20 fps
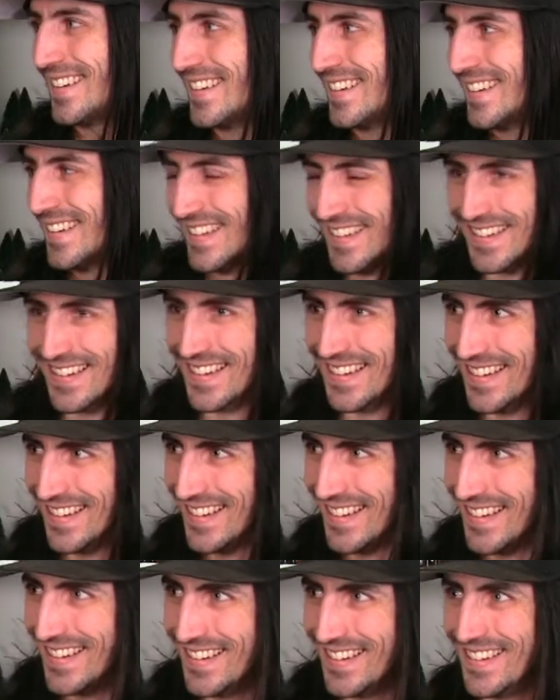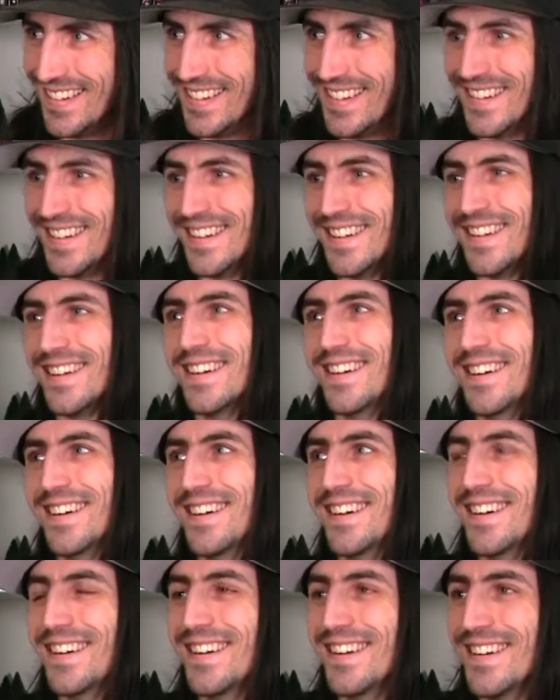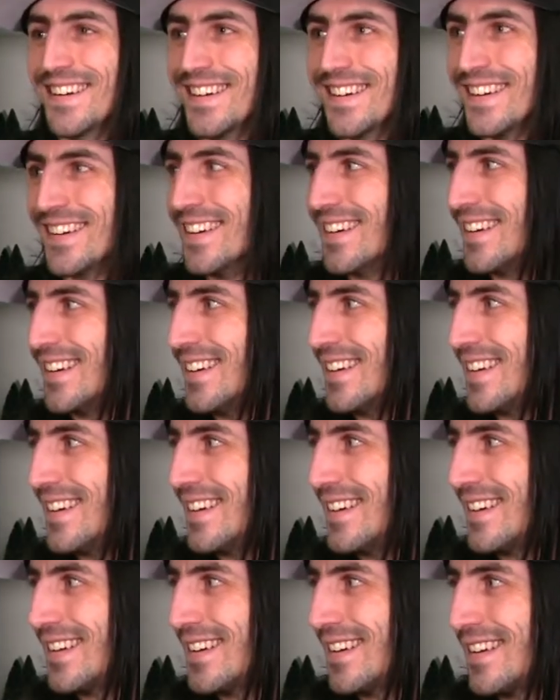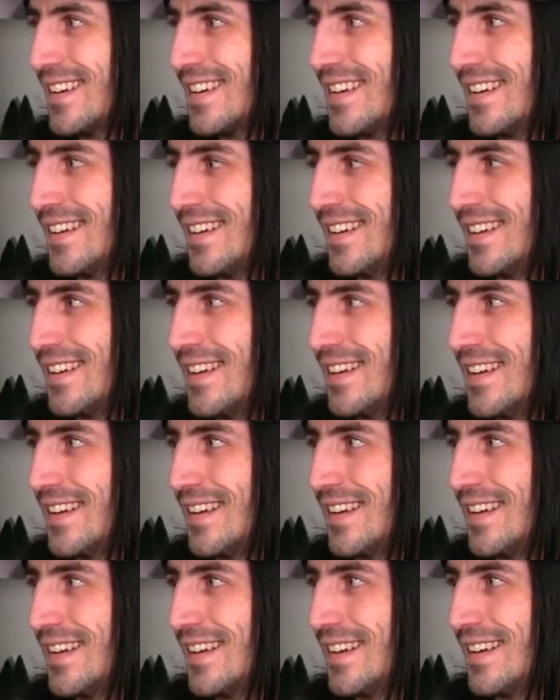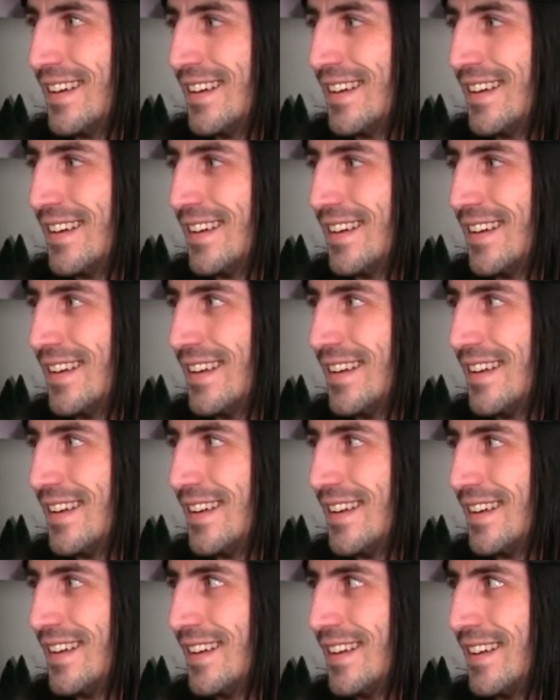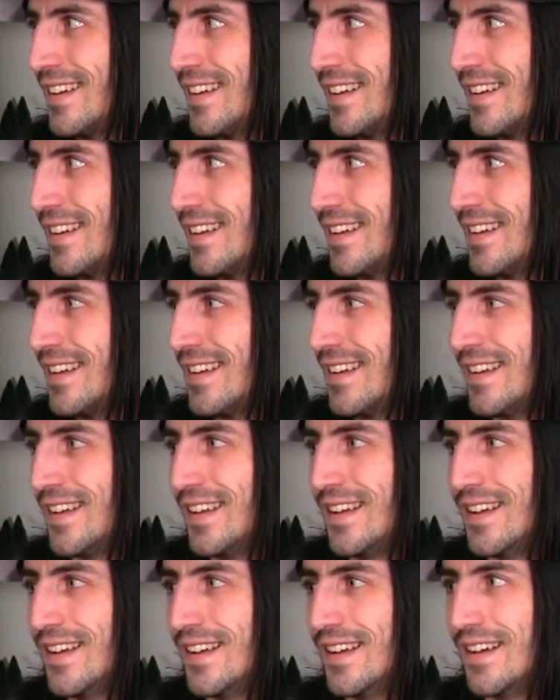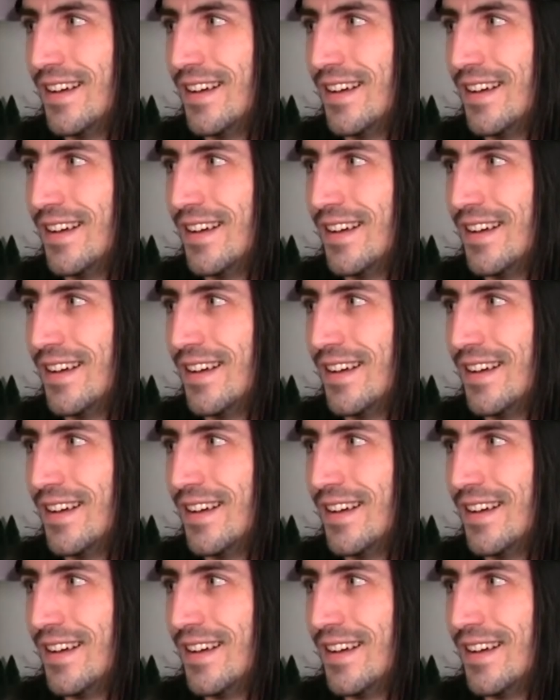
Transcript: (not speaking)